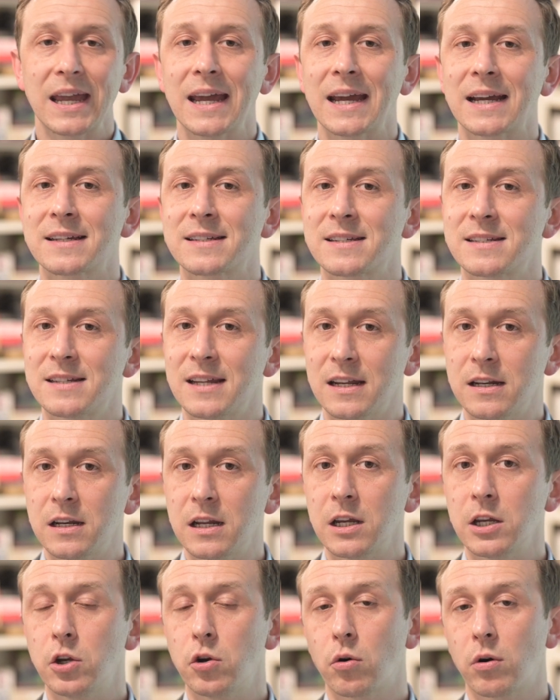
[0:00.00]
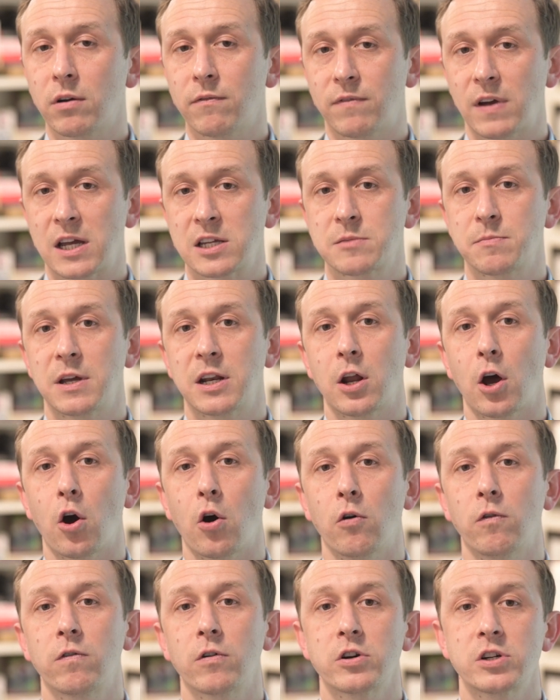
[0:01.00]
Extending your investment
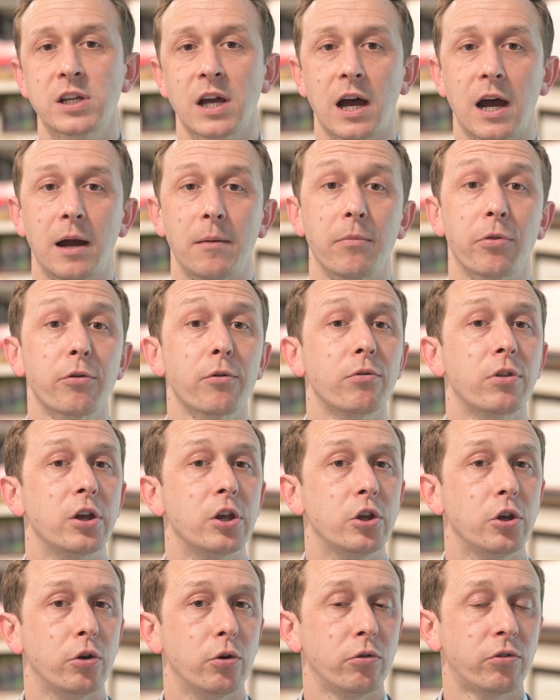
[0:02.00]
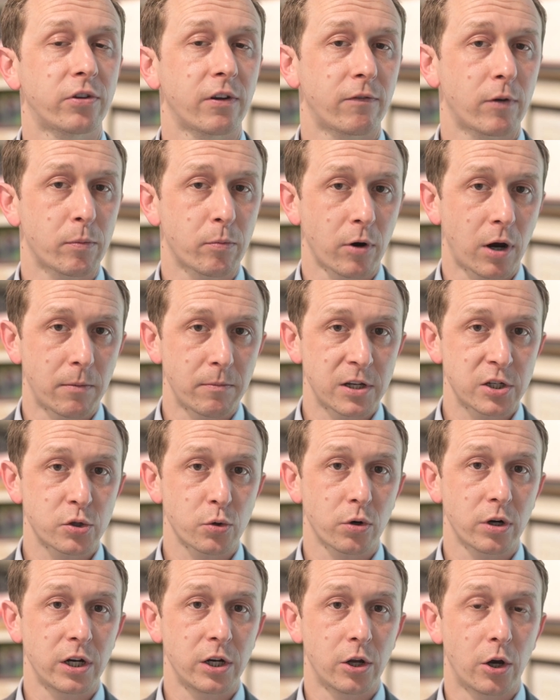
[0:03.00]
over time through the use of a
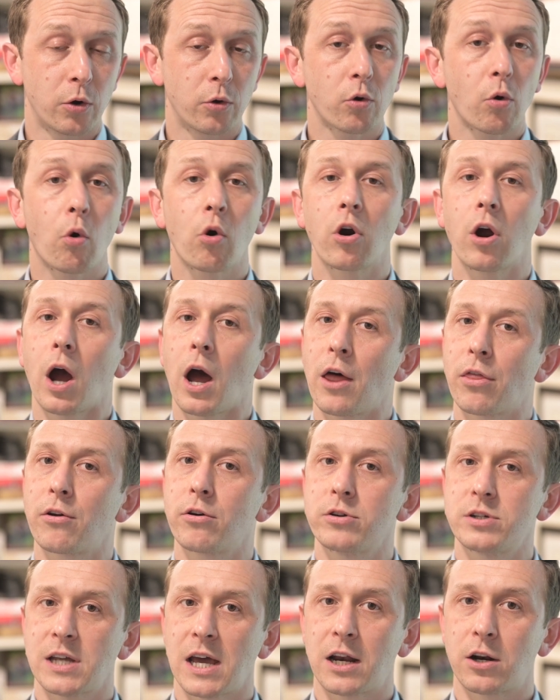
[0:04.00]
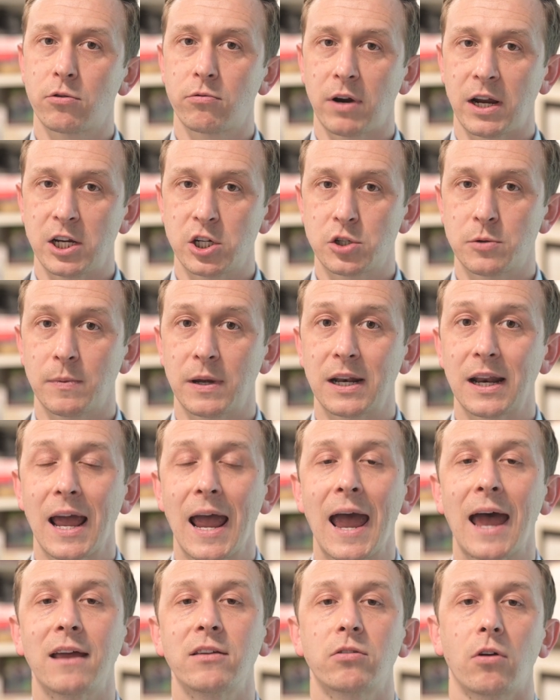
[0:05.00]
promissory note or other debt arrangement
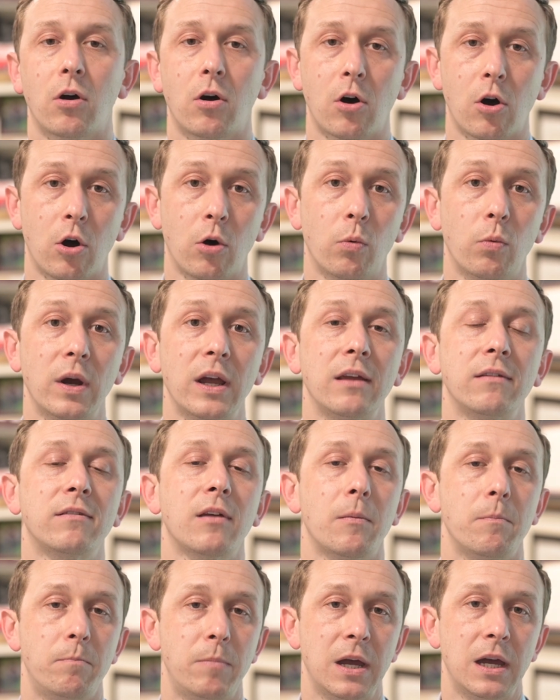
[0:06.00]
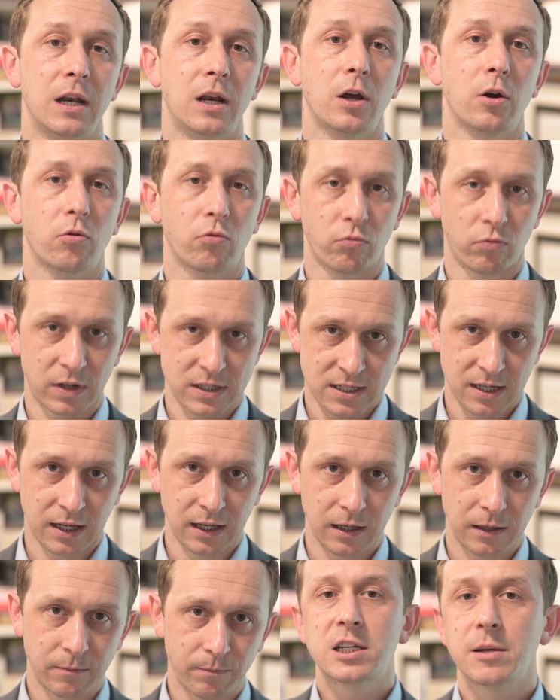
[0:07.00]
has always been
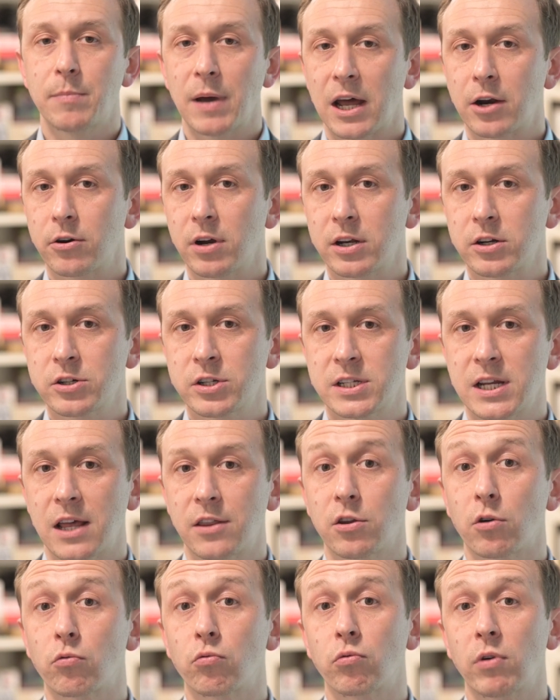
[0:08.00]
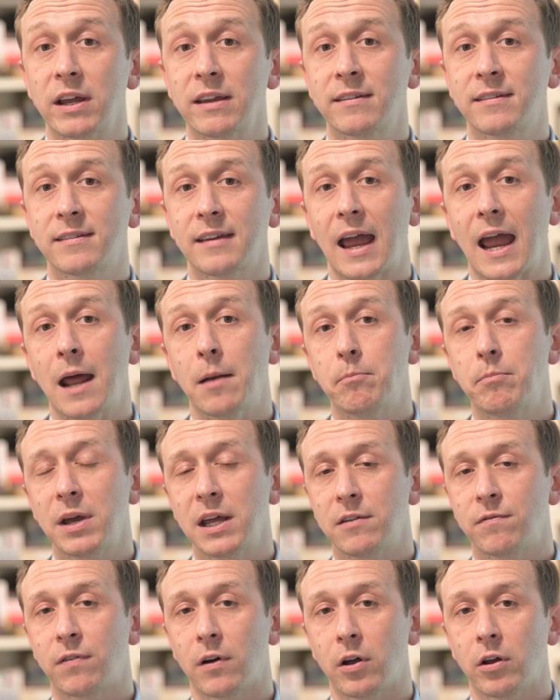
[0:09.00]
risky. To better understand the risks and
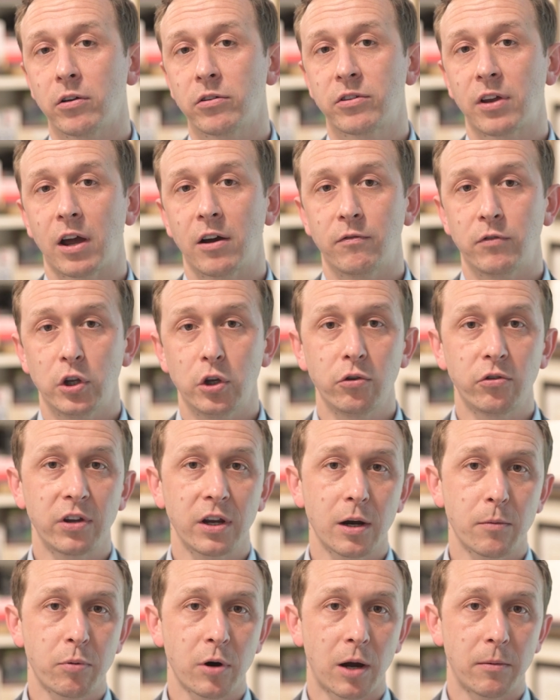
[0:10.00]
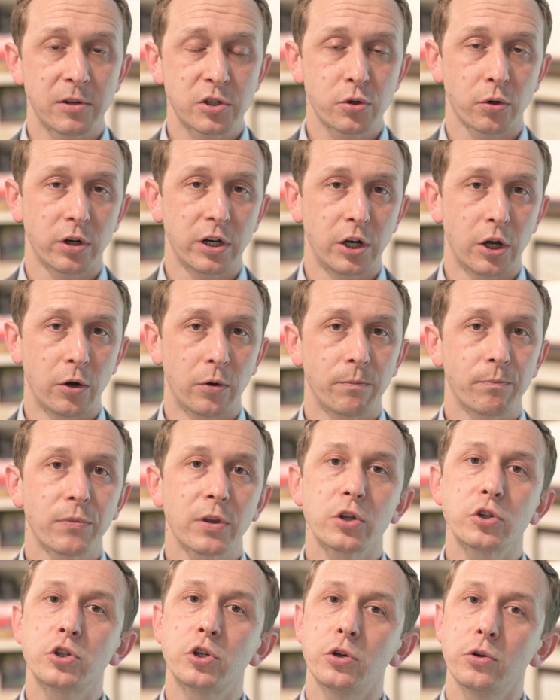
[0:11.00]
pitfalls of using a promissory note,
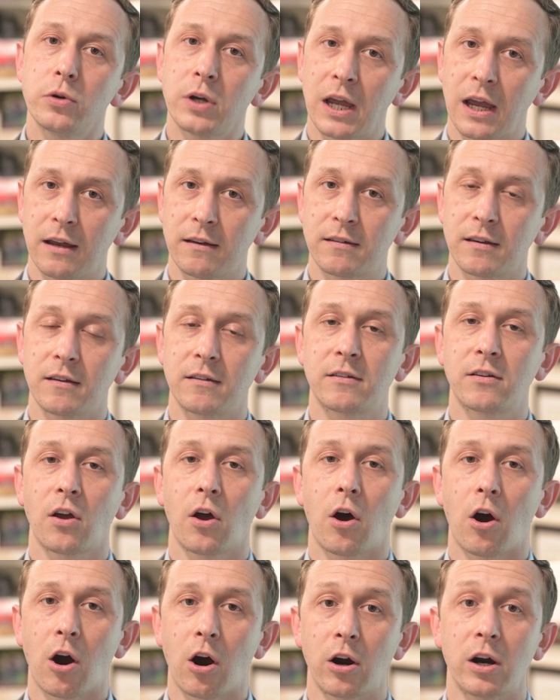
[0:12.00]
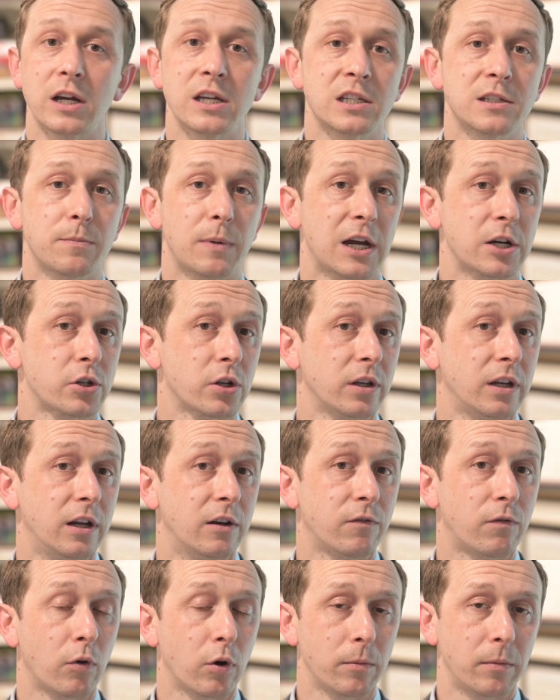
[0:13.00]
two cases are especially
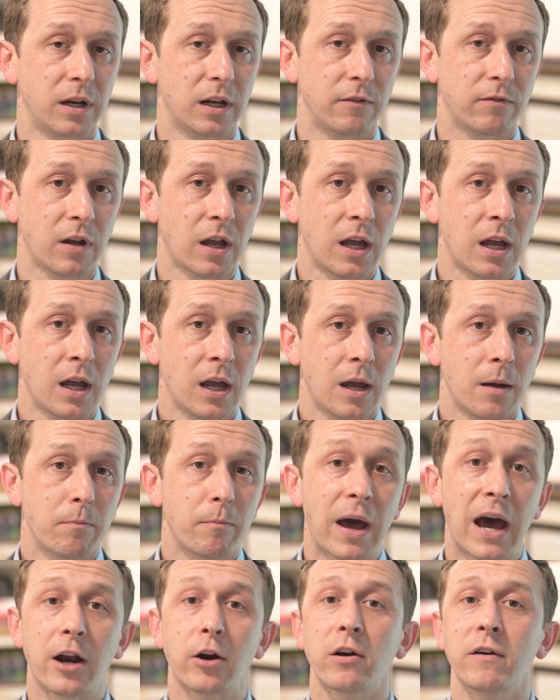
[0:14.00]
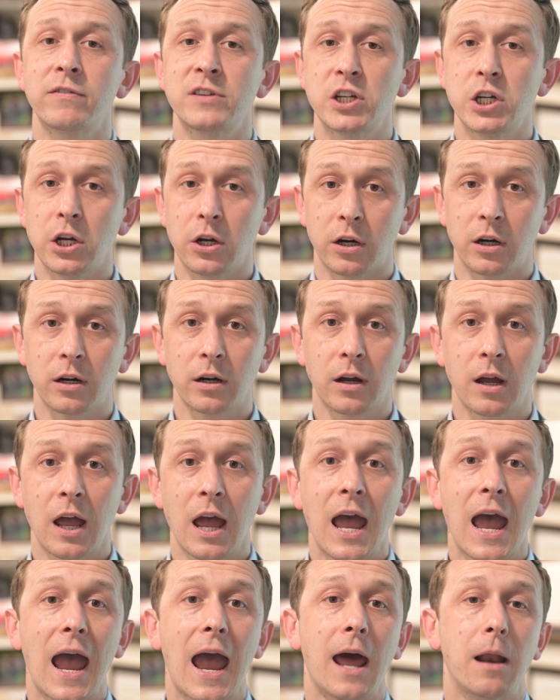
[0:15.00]
informative, Matter of Hsiung
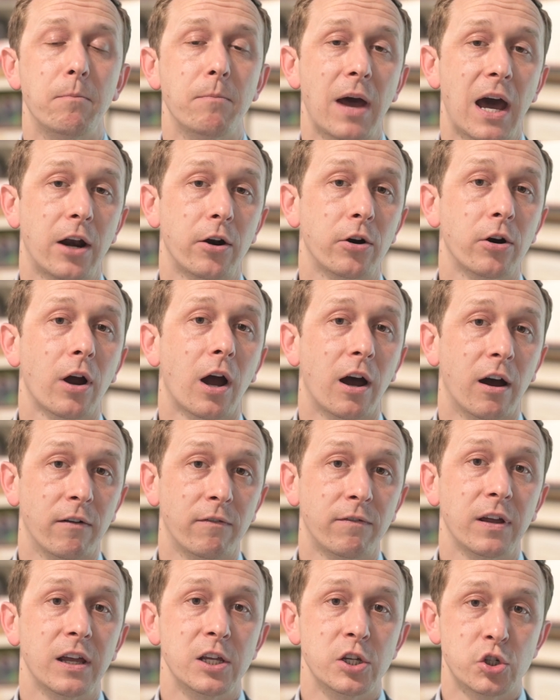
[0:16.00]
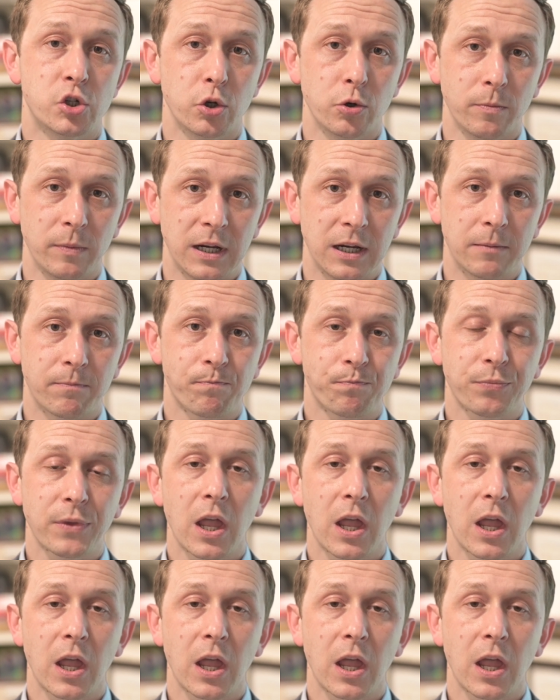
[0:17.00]
and Matter of Izummi.